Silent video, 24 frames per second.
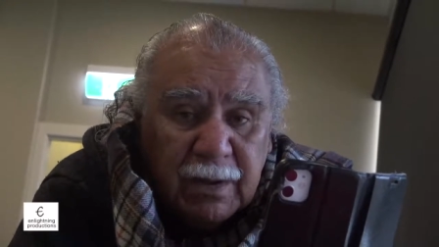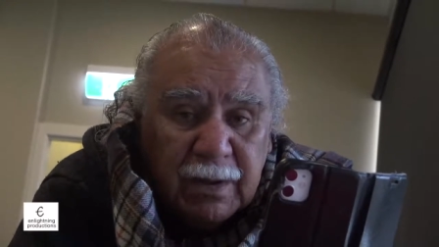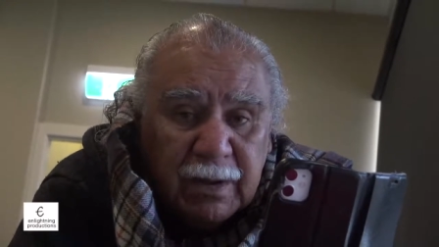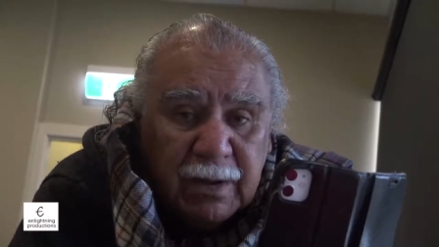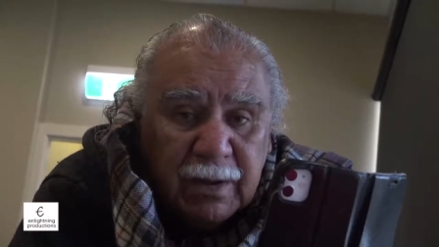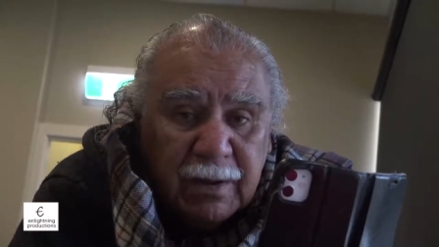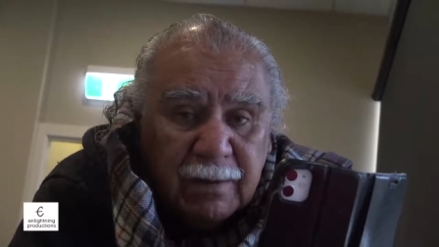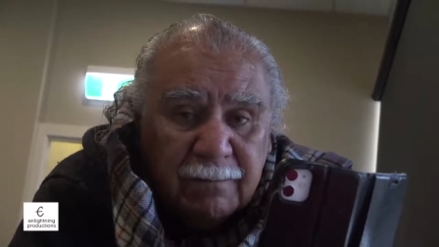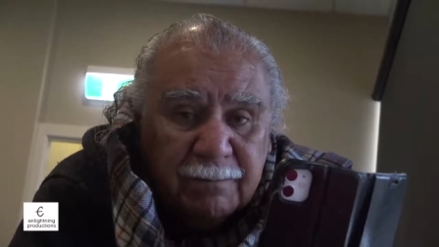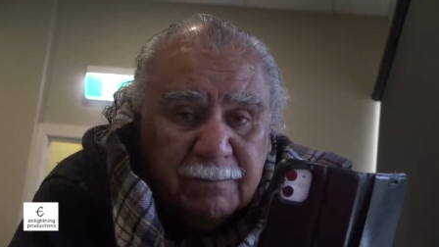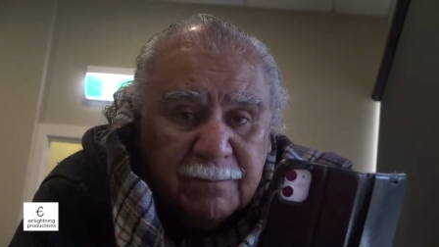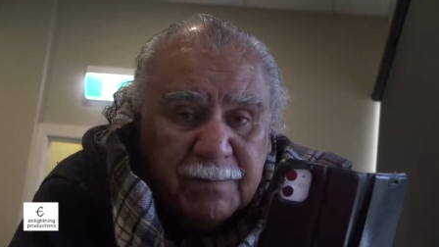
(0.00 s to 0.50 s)

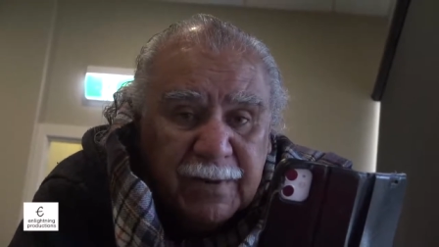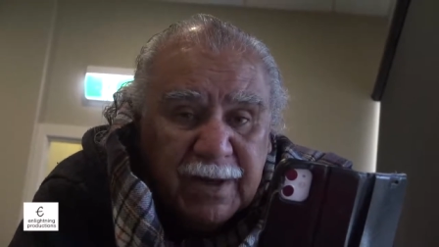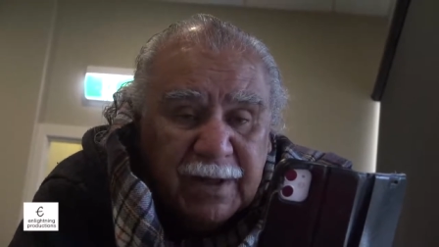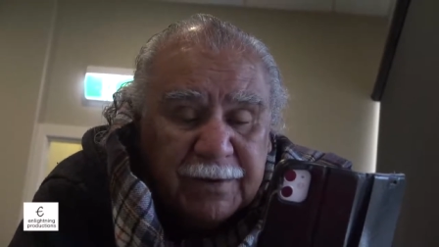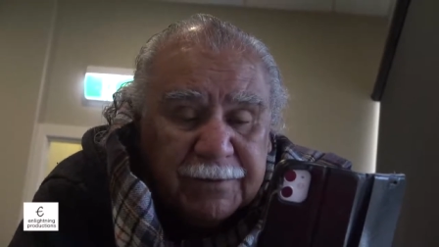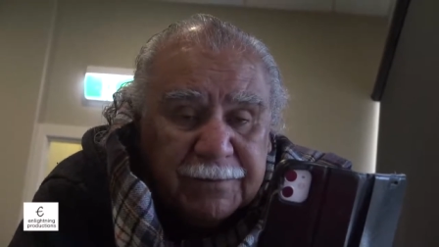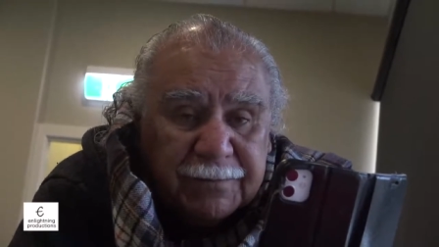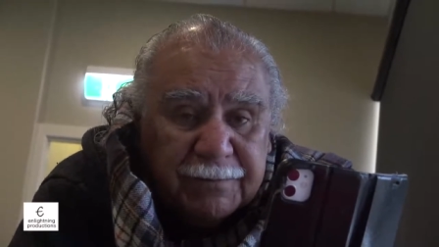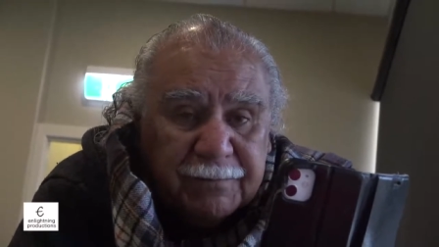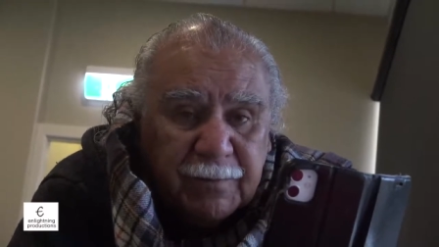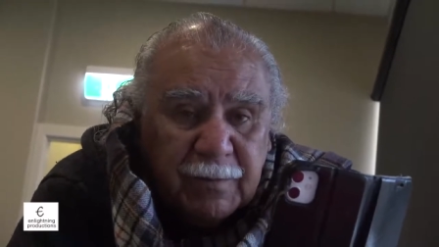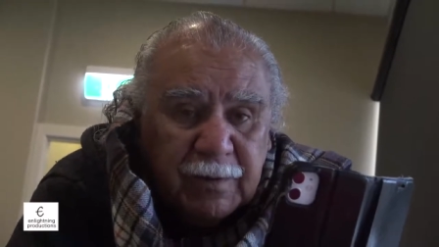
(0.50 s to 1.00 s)
Um,
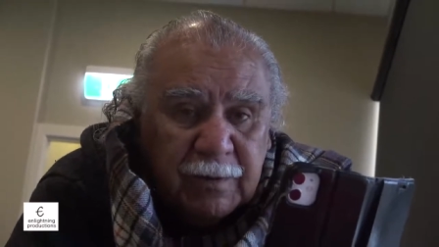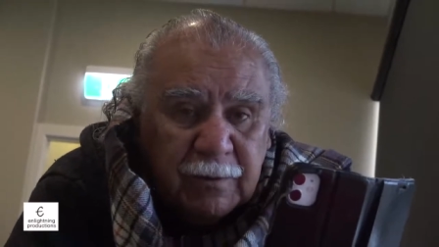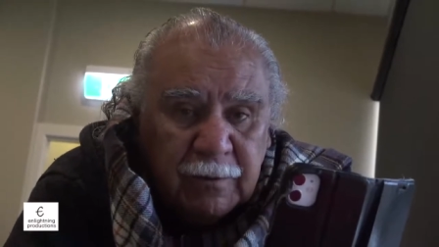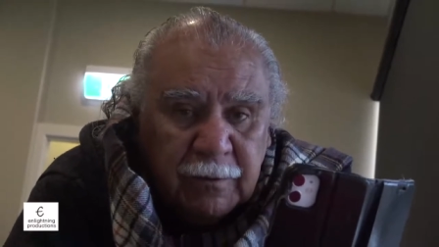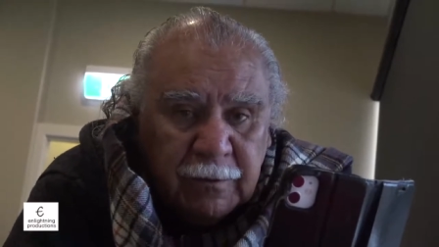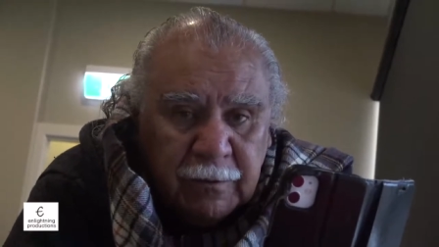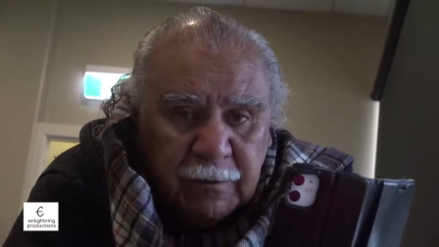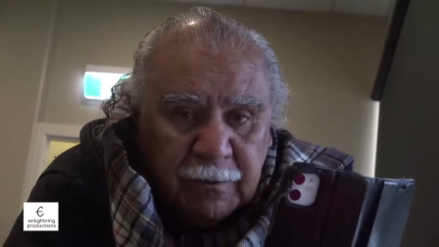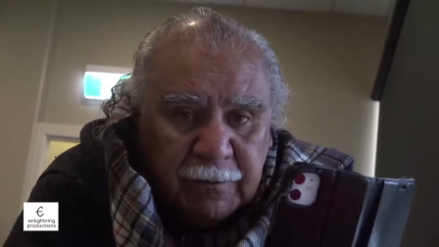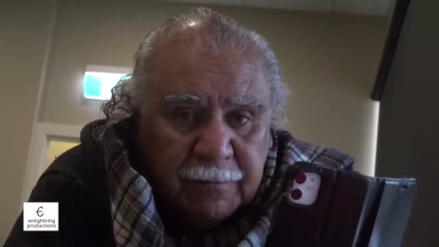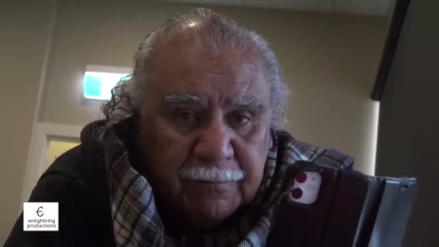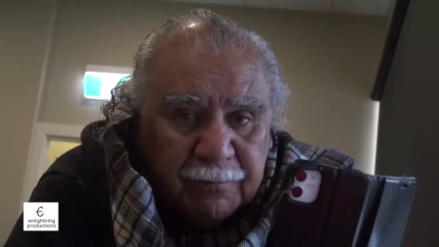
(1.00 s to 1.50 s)
but
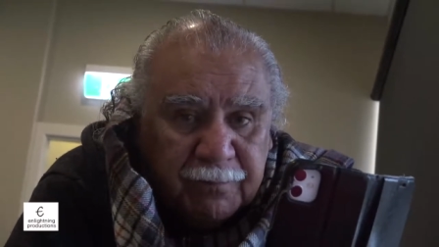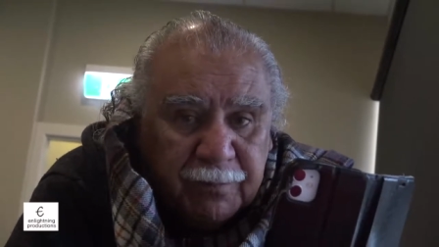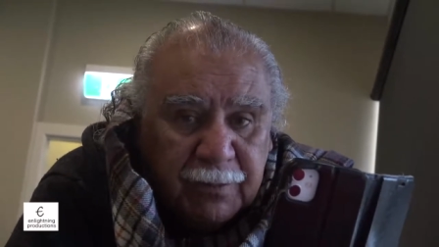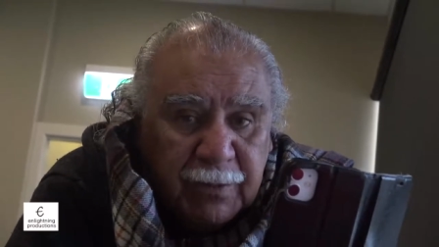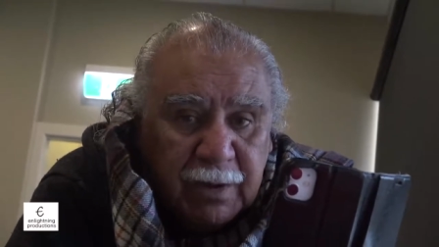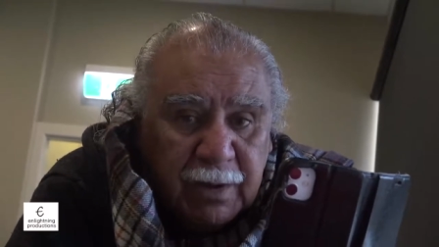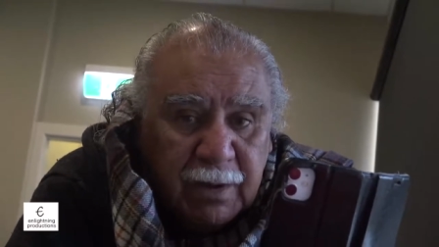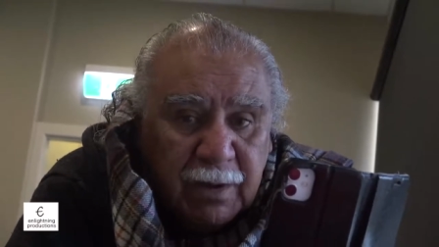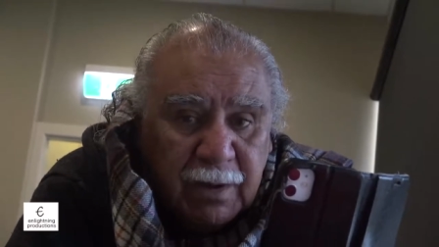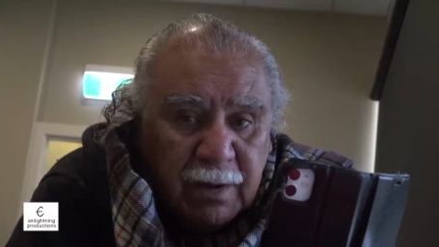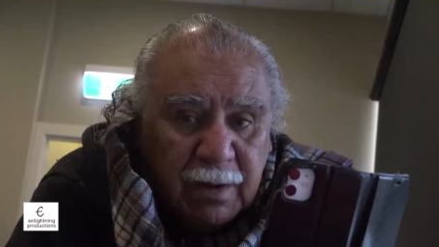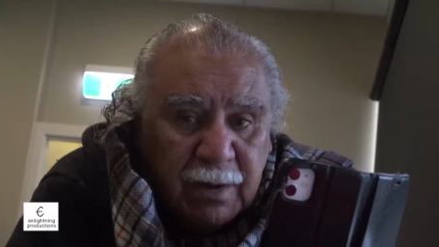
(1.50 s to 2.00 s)

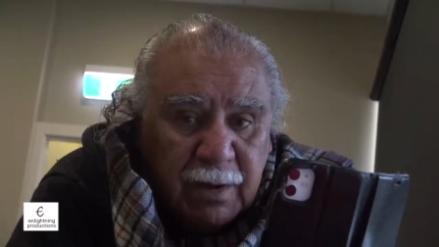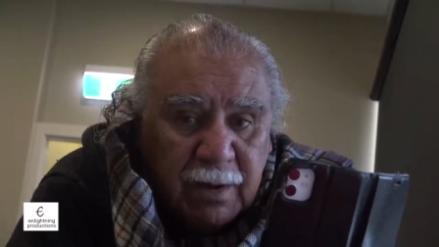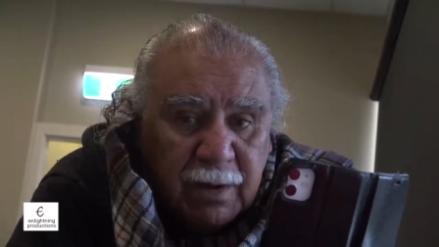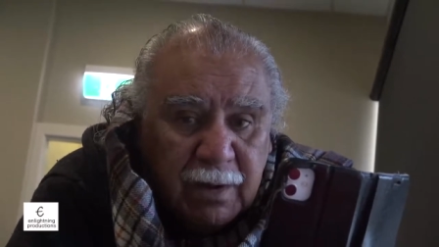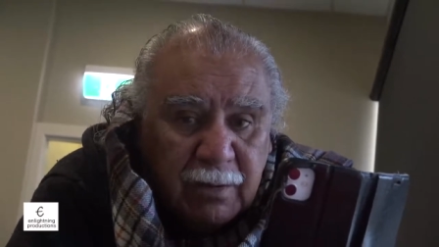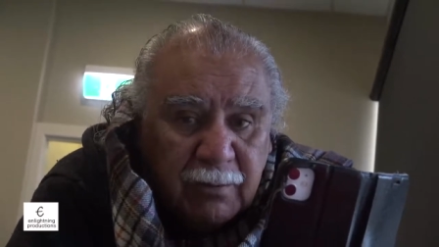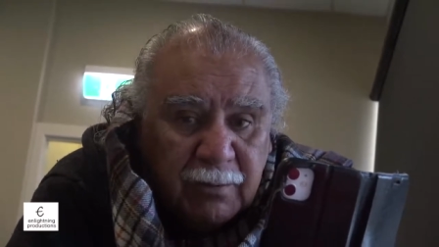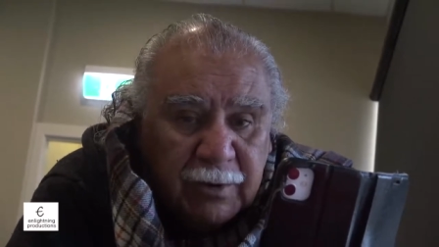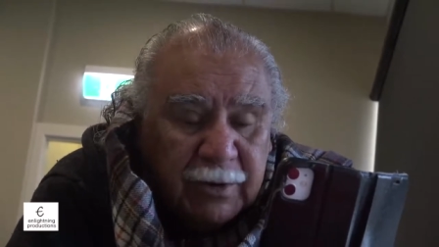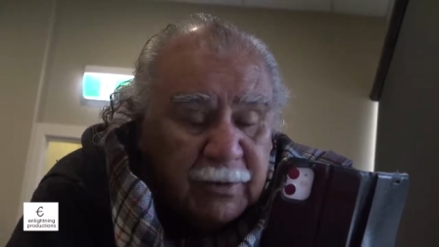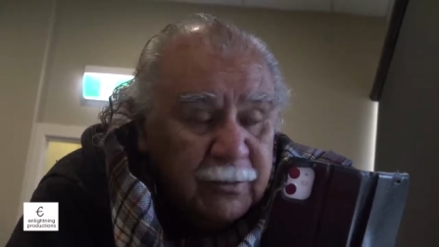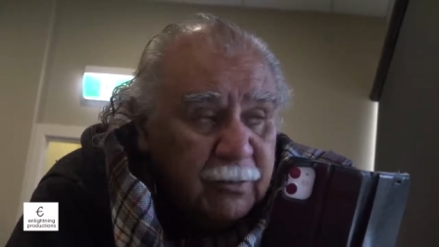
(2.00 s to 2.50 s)

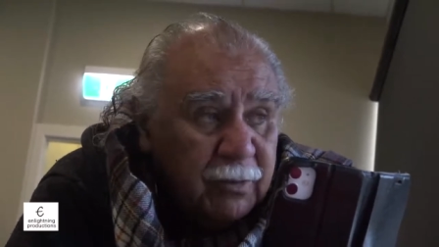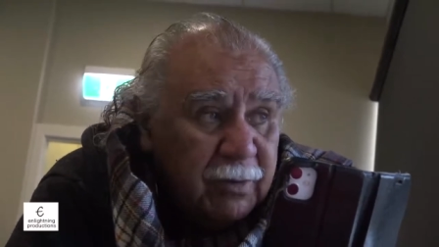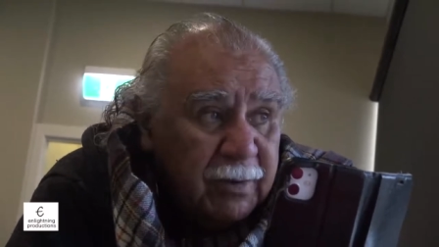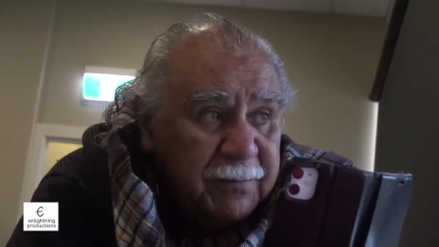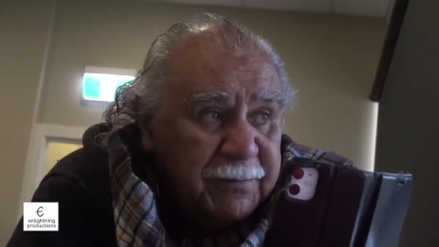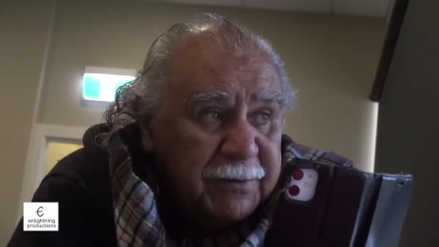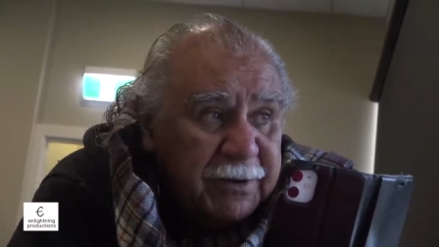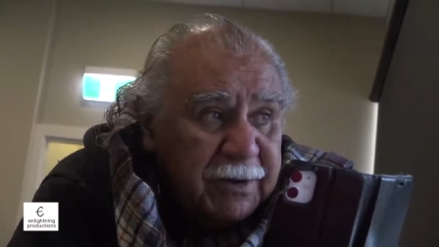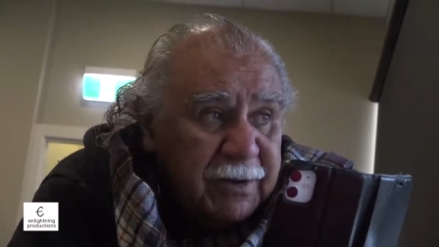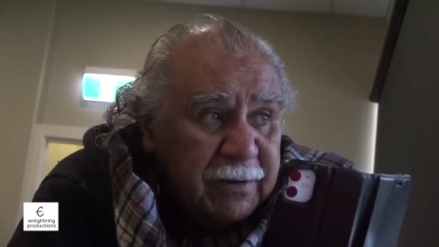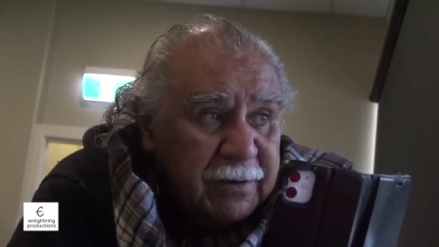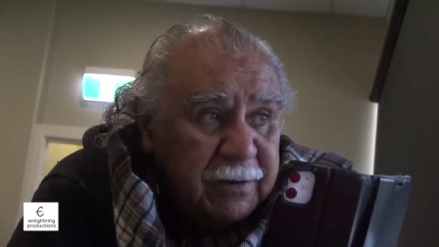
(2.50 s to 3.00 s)
we grew up
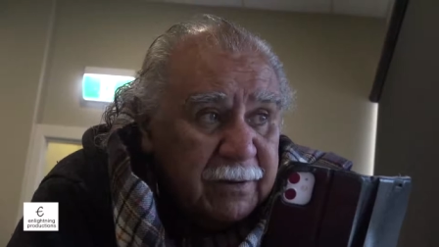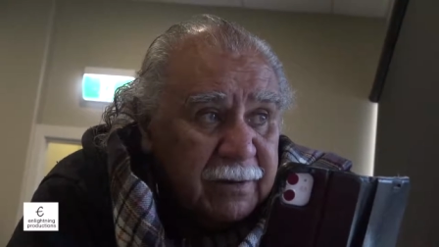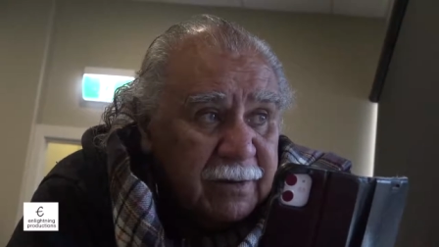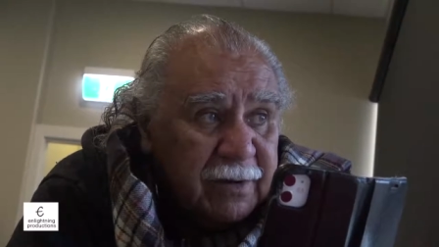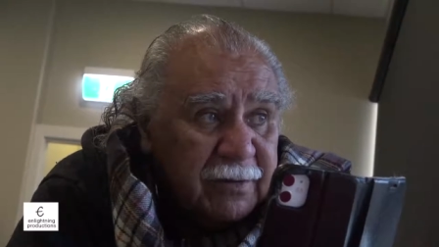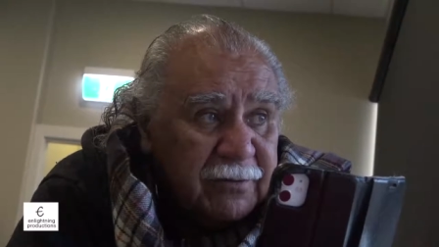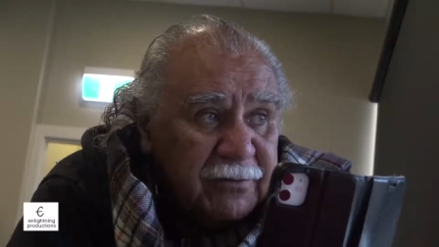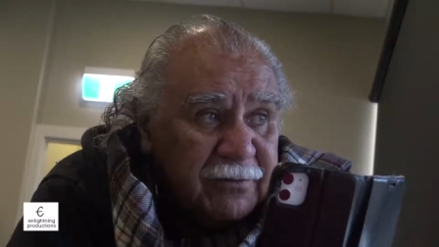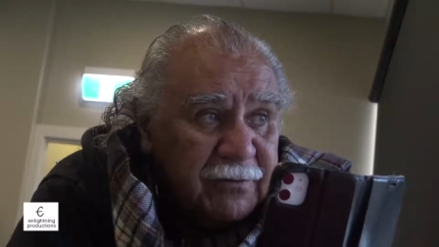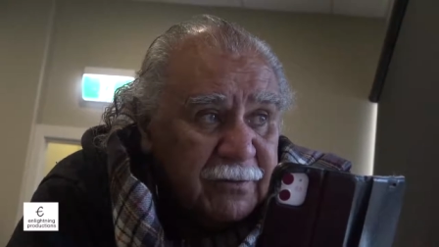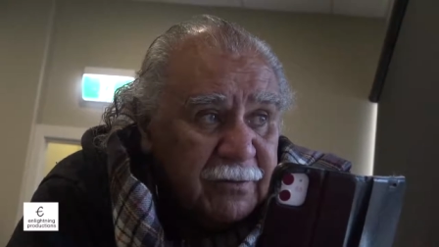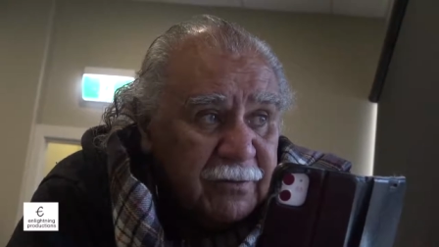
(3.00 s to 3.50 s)
together
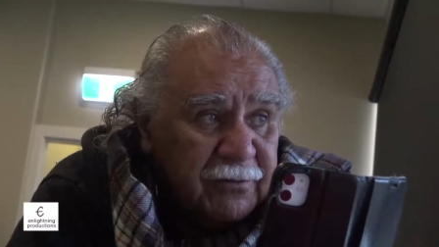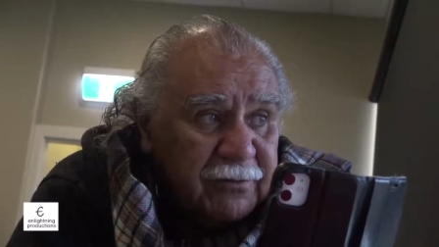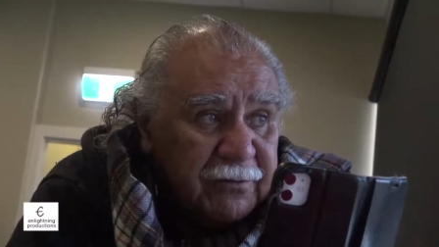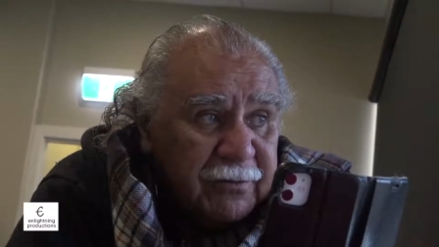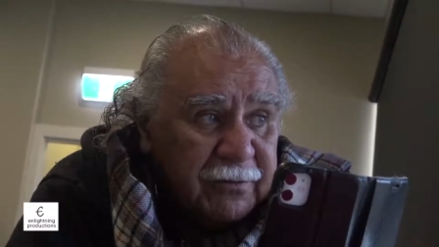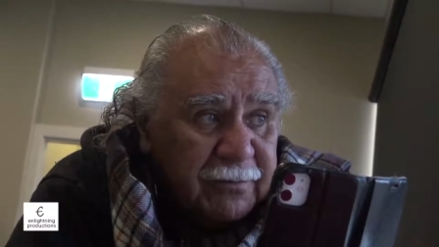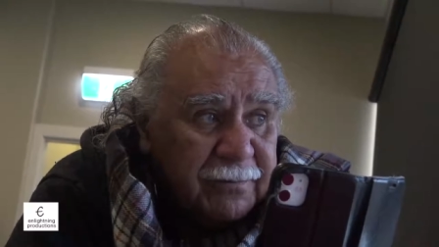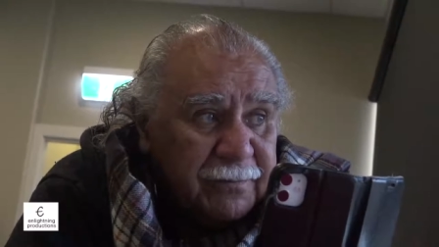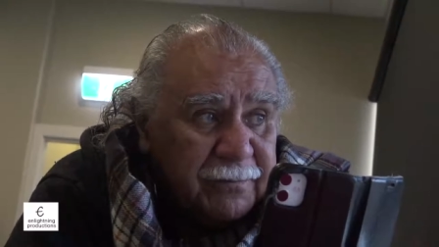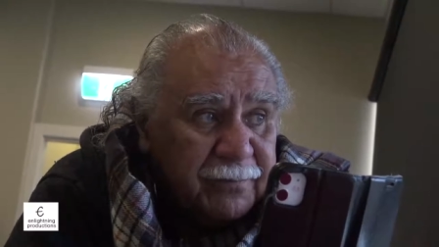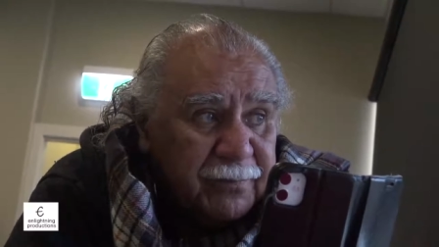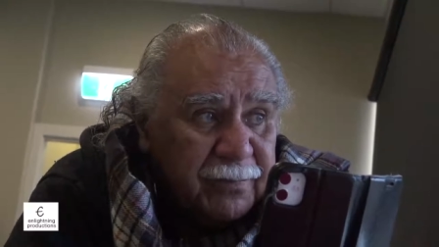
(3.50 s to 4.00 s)
as
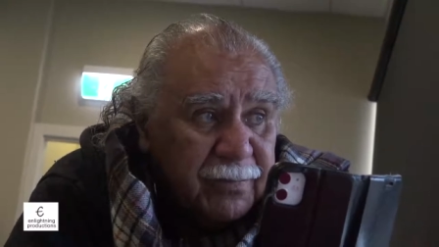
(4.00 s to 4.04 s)
children.